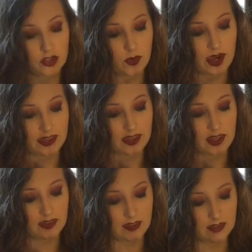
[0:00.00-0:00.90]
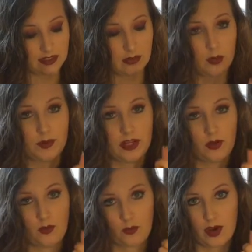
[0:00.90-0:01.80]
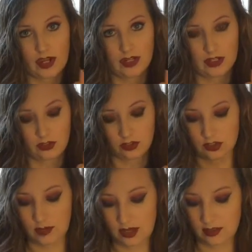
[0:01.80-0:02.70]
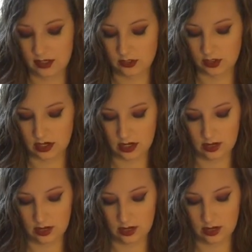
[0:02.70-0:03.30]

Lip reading: So I think that this will be a great addition to my collection.